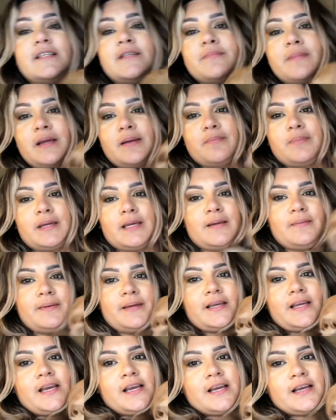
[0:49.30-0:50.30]
is my
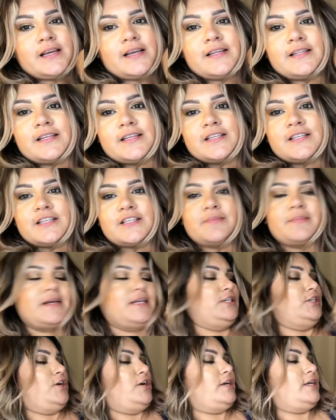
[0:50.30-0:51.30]
baby. This is my
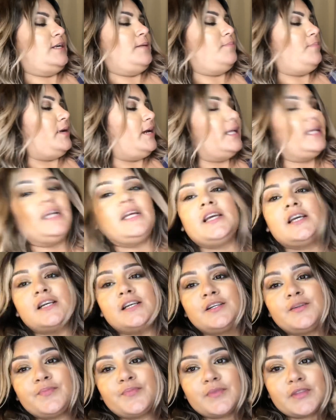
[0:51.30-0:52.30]
doggy Buddy.
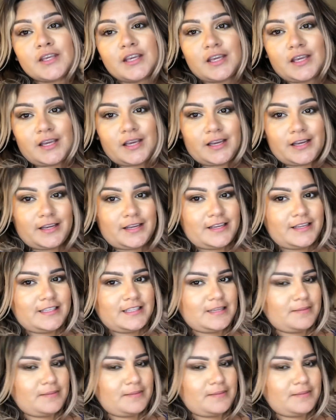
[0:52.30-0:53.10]
He is